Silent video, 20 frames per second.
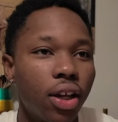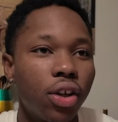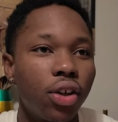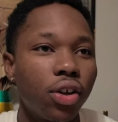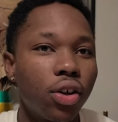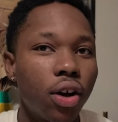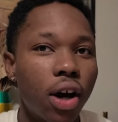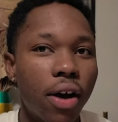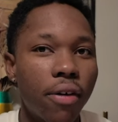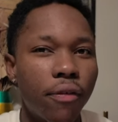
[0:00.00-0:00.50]
you
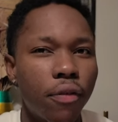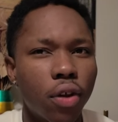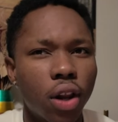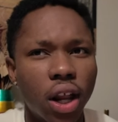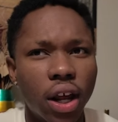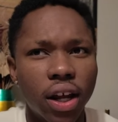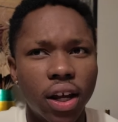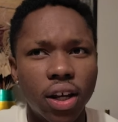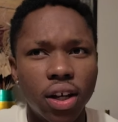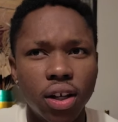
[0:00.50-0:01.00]
know, I feel
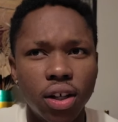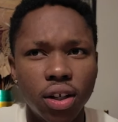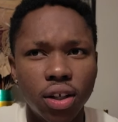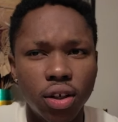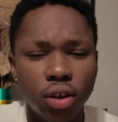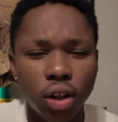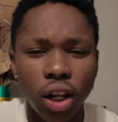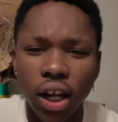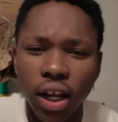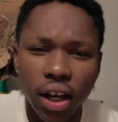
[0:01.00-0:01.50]
like,
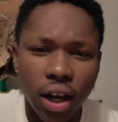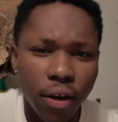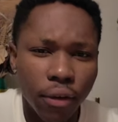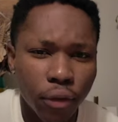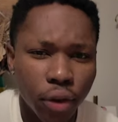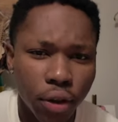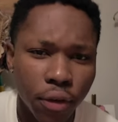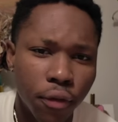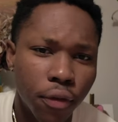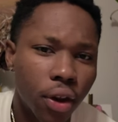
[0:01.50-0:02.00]
I
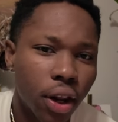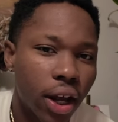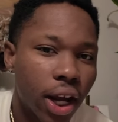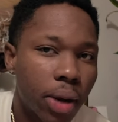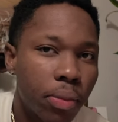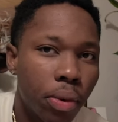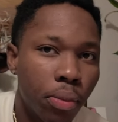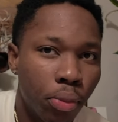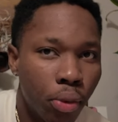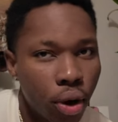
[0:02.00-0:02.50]
really feel like
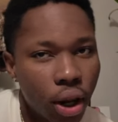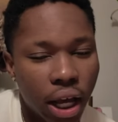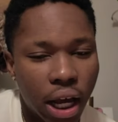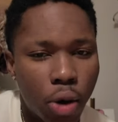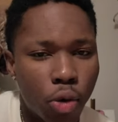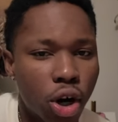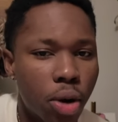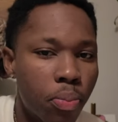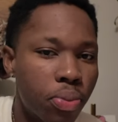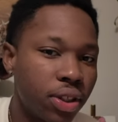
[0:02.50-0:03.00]
I'm a boy. Like,
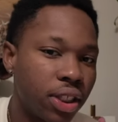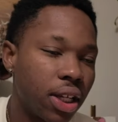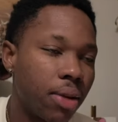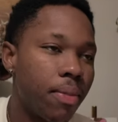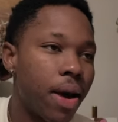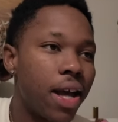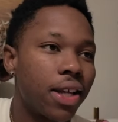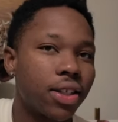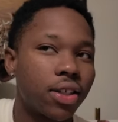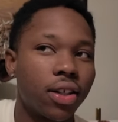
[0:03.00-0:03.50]
I want to present
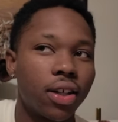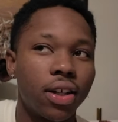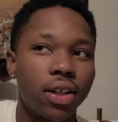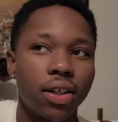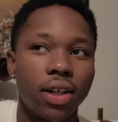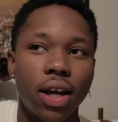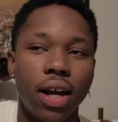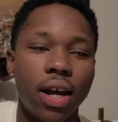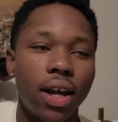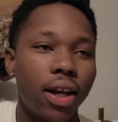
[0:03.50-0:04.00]

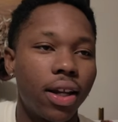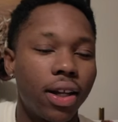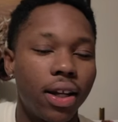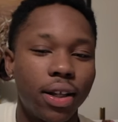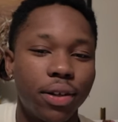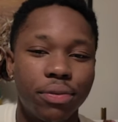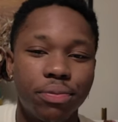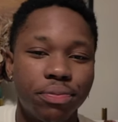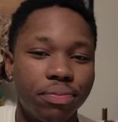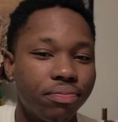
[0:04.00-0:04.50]
masculine, and
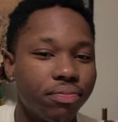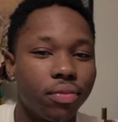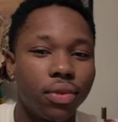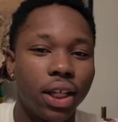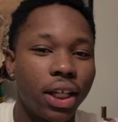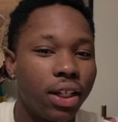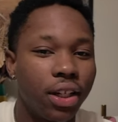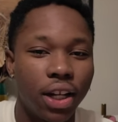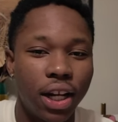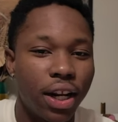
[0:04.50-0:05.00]

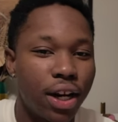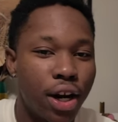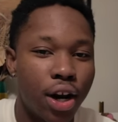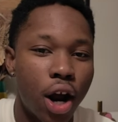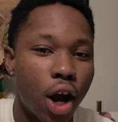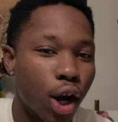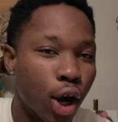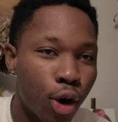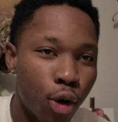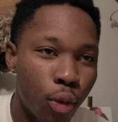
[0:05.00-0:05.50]
it did
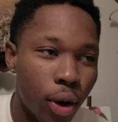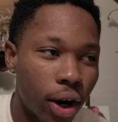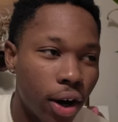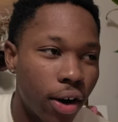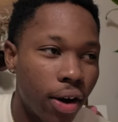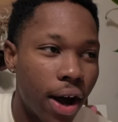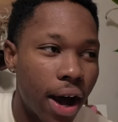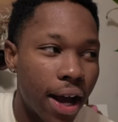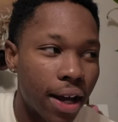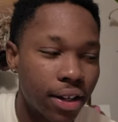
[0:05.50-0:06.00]
not go
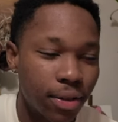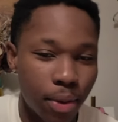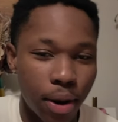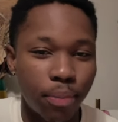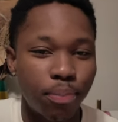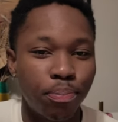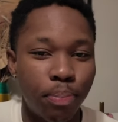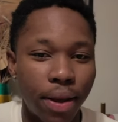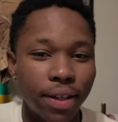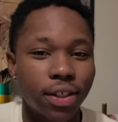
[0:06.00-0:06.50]
well. I
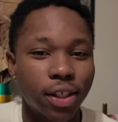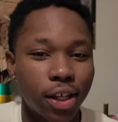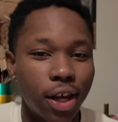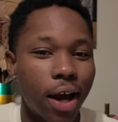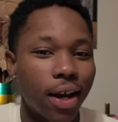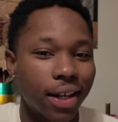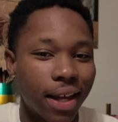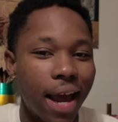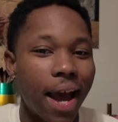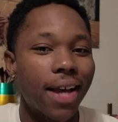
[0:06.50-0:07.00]
basically
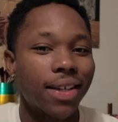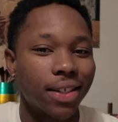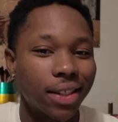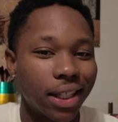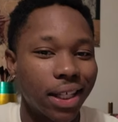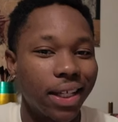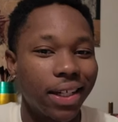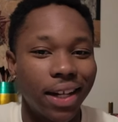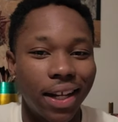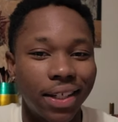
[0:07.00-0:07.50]
got
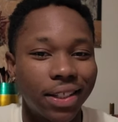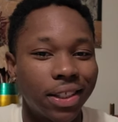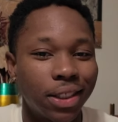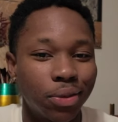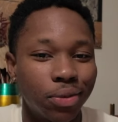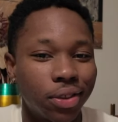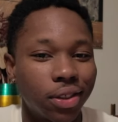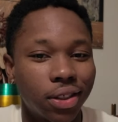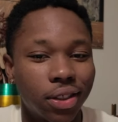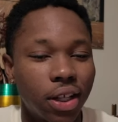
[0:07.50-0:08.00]
gaslit, and
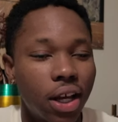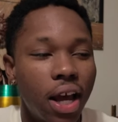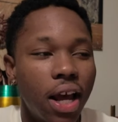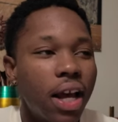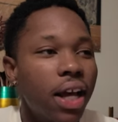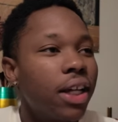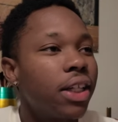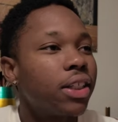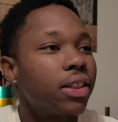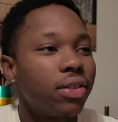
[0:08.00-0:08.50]
she was just,
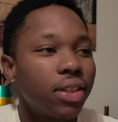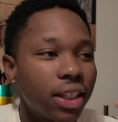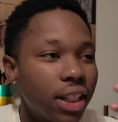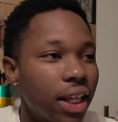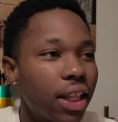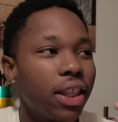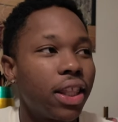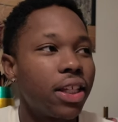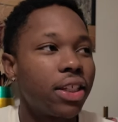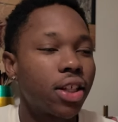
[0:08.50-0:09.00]

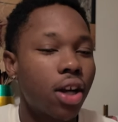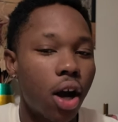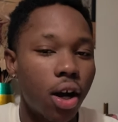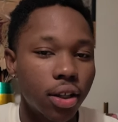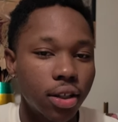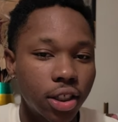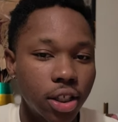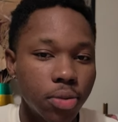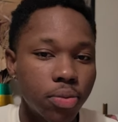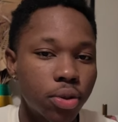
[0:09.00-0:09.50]
these
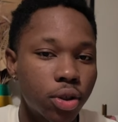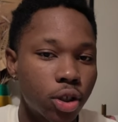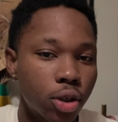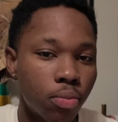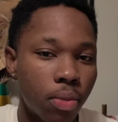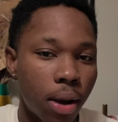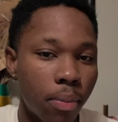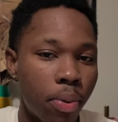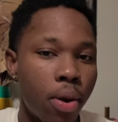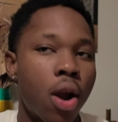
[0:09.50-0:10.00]
concepts
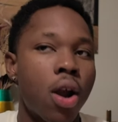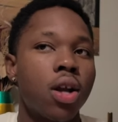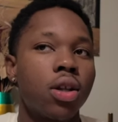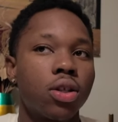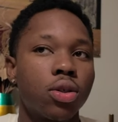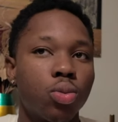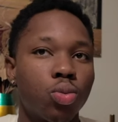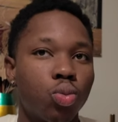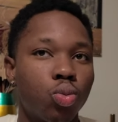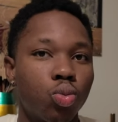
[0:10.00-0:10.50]
to my
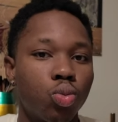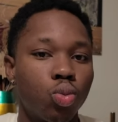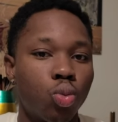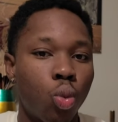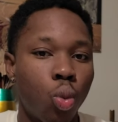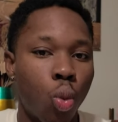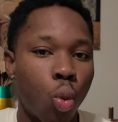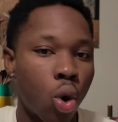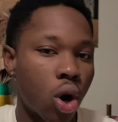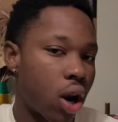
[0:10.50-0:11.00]
parents
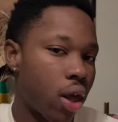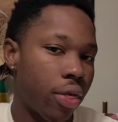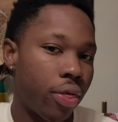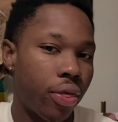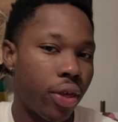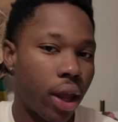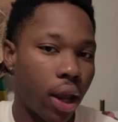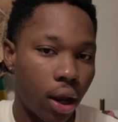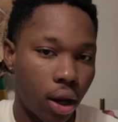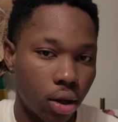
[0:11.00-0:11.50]
weren't a
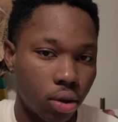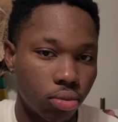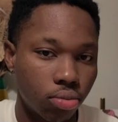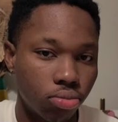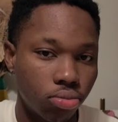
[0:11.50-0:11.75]
thing.